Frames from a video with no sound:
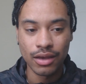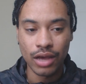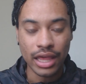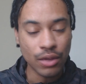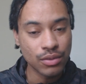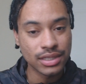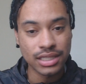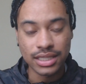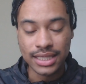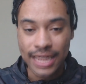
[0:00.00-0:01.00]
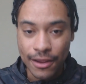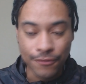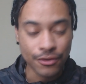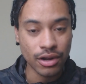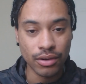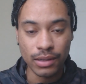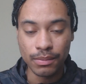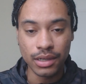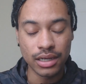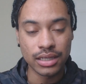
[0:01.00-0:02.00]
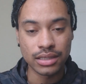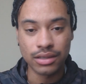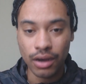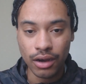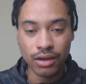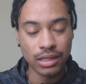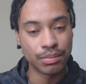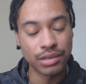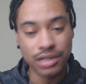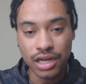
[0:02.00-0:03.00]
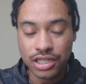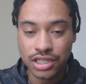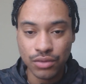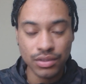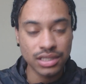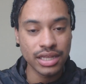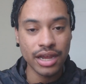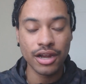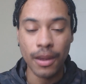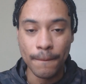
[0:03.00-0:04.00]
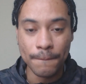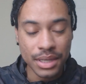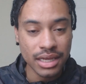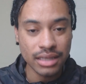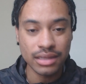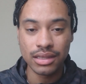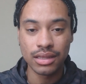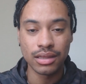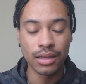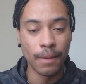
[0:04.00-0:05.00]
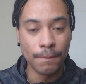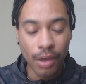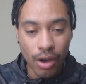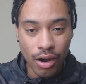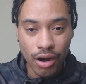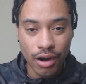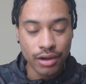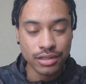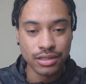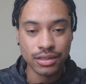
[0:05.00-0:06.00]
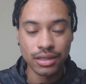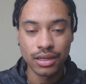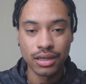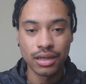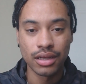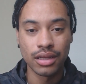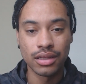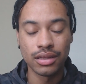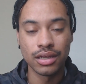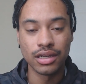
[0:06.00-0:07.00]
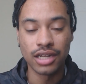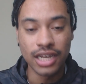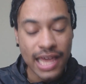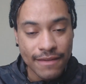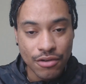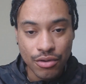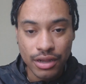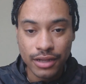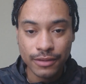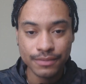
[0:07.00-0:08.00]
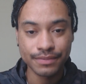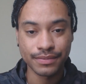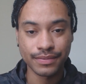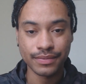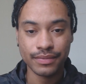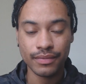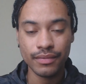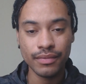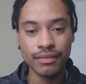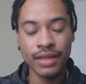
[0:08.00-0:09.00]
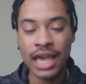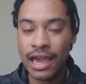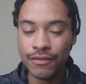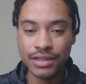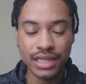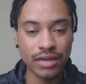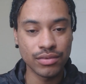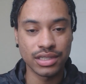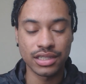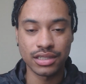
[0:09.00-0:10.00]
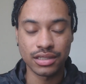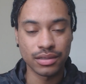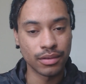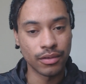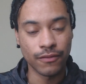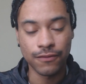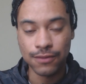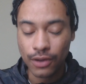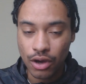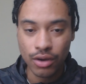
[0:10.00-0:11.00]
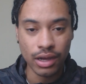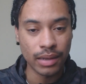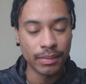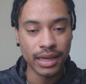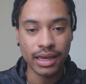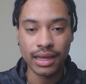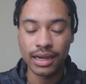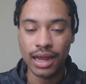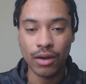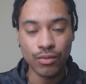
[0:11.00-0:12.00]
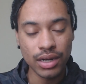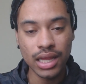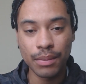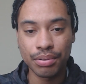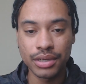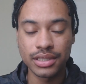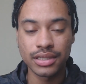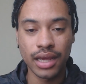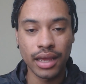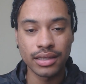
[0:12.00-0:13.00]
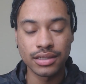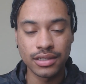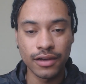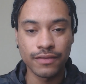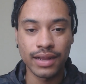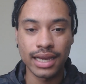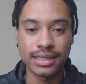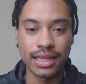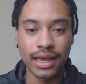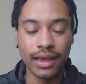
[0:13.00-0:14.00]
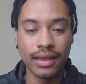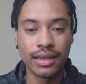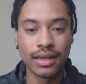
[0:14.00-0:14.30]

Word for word: he was just different on the mugs, dog. The production was there, the beat, the bars, the delivery, everything was just flowing, man. And I really appreciate stuff like that